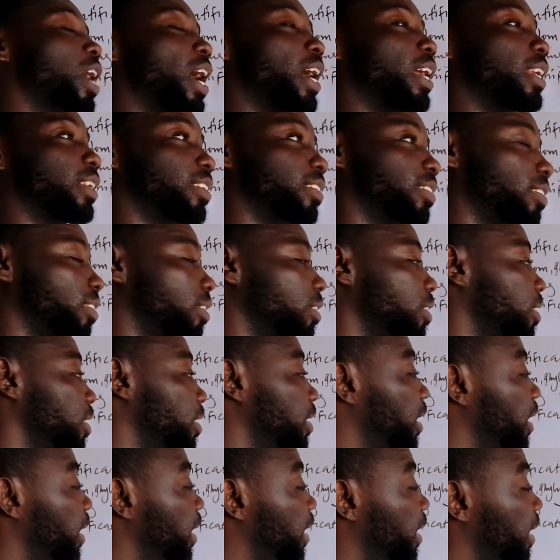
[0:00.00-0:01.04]
at
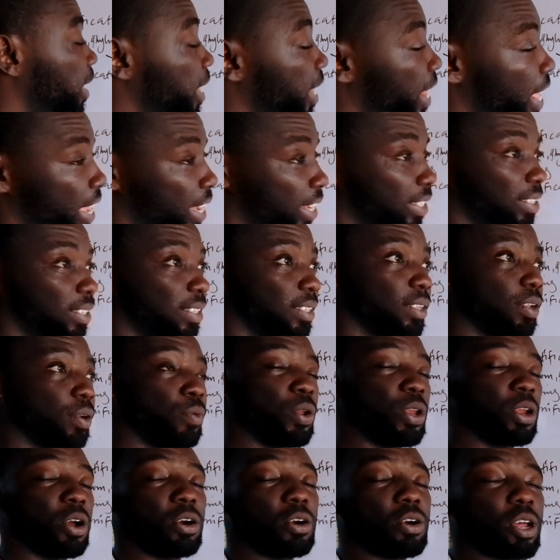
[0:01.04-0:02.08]
the legs.
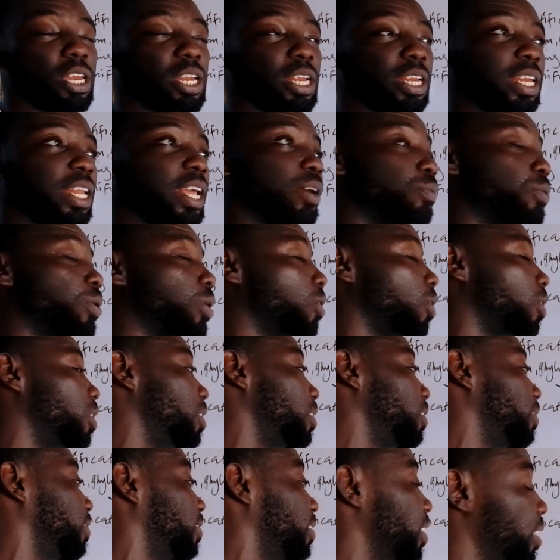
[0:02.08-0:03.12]
We don't call it leg, we call
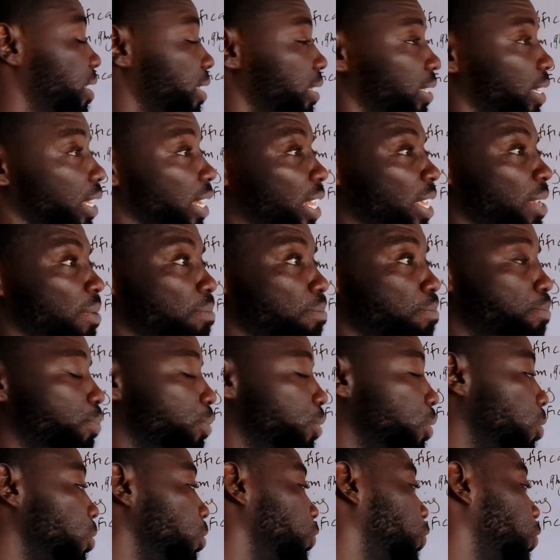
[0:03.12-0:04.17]
it the limb.
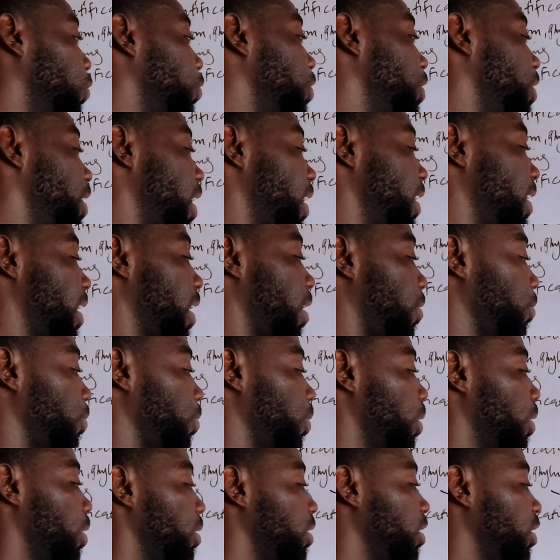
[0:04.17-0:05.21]
So here
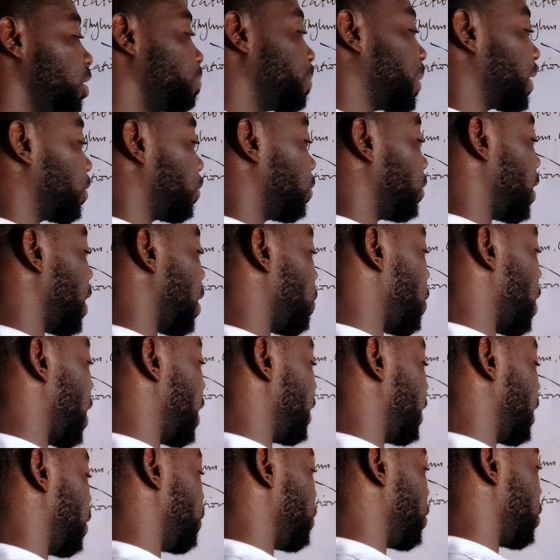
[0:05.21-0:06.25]
now, this particular
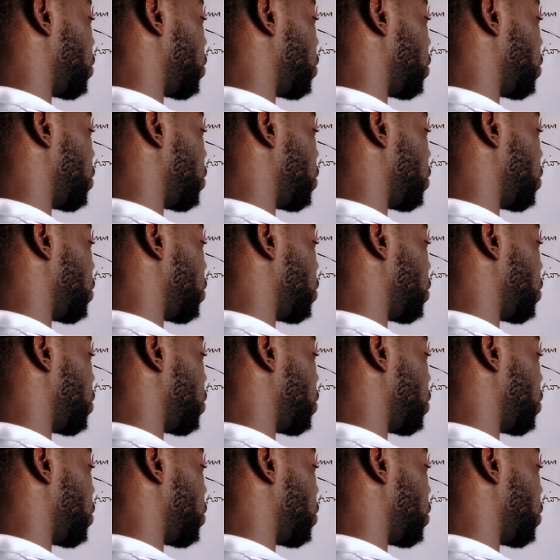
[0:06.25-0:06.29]
one, now we